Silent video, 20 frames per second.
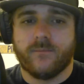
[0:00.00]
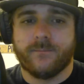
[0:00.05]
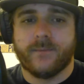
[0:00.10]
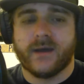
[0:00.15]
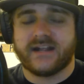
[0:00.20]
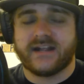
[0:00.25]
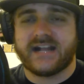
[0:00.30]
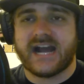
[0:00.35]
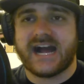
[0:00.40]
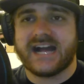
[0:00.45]

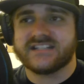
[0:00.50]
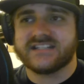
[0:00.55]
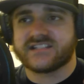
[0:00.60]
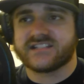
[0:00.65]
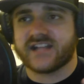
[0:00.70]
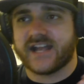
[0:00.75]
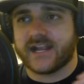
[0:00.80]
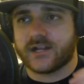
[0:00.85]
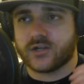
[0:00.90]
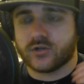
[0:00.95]
But guys
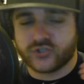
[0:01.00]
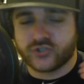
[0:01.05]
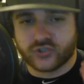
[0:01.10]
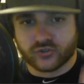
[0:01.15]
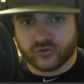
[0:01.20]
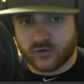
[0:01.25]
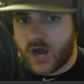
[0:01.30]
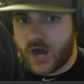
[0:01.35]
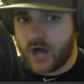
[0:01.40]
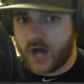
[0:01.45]
like
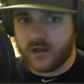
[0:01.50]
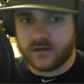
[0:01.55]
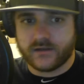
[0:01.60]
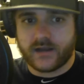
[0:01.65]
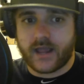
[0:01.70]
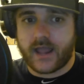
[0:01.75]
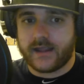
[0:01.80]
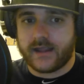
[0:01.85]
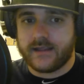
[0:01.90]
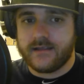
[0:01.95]
Drew
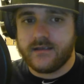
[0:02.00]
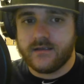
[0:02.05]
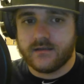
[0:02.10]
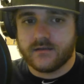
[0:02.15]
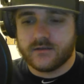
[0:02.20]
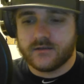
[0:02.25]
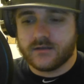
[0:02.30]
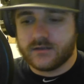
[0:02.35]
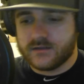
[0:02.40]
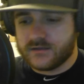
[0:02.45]
Holiday
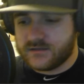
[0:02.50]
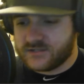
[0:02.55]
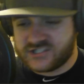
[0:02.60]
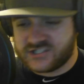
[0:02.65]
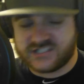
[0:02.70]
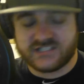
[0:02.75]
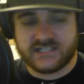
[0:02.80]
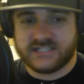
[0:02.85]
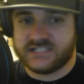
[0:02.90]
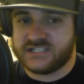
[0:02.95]

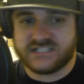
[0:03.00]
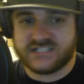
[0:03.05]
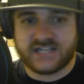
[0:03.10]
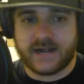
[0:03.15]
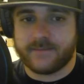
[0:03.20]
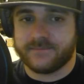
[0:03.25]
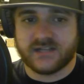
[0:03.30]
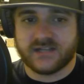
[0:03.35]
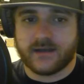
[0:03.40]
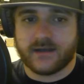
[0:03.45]
has
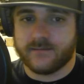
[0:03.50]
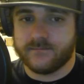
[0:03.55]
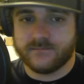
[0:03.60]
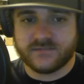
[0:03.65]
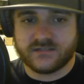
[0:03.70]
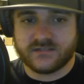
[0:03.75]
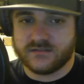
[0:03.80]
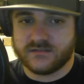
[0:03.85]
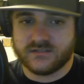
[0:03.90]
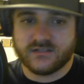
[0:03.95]
stepped up.
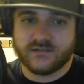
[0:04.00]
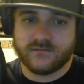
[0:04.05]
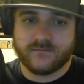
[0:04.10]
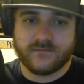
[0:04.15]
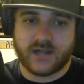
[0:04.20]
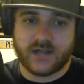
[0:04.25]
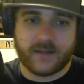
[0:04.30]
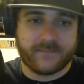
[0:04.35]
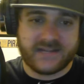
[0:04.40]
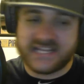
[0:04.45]

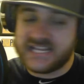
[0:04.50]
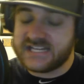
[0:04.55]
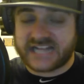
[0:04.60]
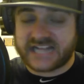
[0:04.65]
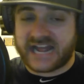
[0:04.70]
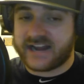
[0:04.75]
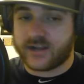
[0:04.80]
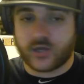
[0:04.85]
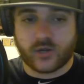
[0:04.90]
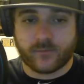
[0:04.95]
I mean, he's
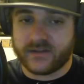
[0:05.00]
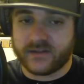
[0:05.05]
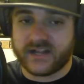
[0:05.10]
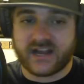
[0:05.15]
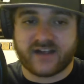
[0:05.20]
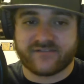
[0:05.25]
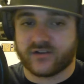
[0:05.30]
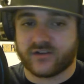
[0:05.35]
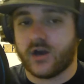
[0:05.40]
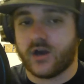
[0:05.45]
had a good
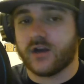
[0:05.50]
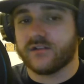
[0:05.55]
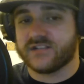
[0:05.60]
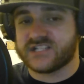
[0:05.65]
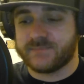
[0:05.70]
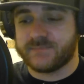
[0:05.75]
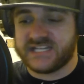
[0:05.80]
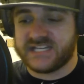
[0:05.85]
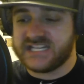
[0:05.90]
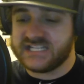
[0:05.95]
playoff regardless,
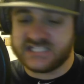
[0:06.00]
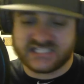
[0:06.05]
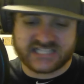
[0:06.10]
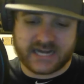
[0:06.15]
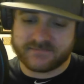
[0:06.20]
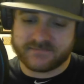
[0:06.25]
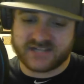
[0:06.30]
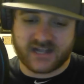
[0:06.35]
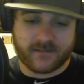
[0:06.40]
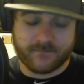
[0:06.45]
but he
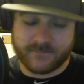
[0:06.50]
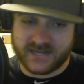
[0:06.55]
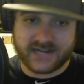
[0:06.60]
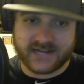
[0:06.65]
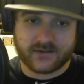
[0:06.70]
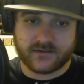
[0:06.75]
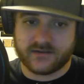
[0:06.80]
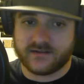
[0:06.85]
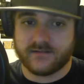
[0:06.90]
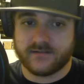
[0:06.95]
stepped up
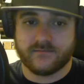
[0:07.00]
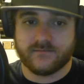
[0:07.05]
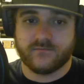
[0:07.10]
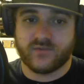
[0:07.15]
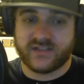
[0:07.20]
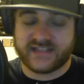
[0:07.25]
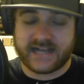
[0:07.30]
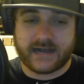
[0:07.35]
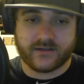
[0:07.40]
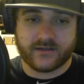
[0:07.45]
big
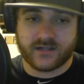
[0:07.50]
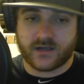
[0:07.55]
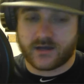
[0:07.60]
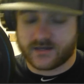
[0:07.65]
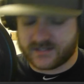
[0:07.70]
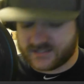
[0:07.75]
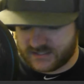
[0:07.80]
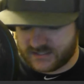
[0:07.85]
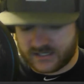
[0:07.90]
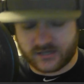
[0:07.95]
without
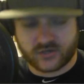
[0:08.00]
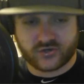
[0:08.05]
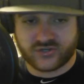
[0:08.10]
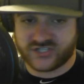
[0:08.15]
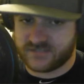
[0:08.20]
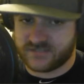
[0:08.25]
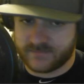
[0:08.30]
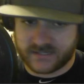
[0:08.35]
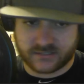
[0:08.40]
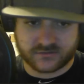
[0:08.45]
Giannis there.
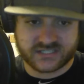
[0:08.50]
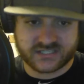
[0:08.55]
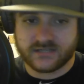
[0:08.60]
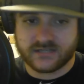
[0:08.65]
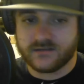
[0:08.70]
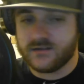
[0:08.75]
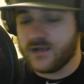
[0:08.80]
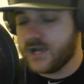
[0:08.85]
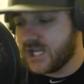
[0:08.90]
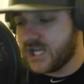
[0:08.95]
Chris
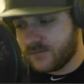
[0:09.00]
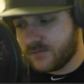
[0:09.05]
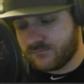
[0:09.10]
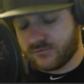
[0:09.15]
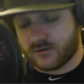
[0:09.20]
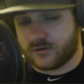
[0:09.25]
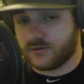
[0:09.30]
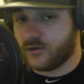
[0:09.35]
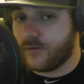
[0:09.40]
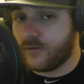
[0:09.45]
Middleton,
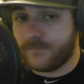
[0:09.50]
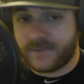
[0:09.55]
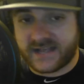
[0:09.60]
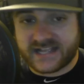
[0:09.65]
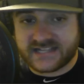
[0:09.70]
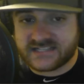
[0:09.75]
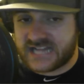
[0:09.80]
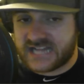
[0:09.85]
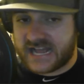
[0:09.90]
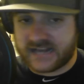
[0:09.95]
Brook
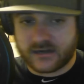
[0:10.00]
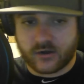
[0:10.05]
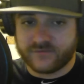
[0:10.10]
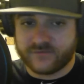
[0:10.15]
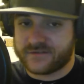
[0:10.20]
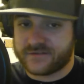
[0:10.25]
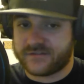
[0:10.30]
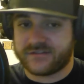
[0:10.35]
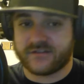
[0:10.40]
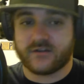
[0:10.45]
Lopez had
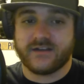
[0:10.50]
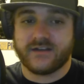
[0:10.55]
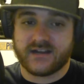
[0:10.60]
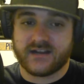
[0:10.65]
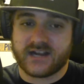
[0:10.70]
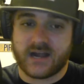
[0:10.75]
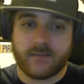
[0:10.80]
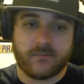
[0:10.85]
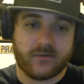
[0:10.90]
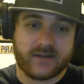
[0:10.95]
over 30 a
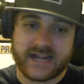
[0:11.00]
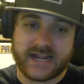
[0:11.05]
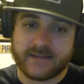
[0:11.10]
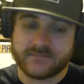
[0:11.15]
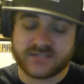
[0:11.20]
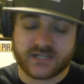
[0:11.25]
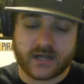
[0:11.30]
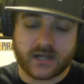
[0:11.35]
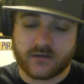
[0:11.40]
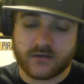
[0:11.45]
couple
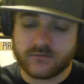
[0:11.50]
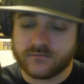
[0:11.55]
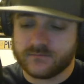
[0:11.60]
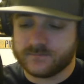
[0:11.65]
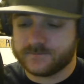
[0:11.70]
games ago.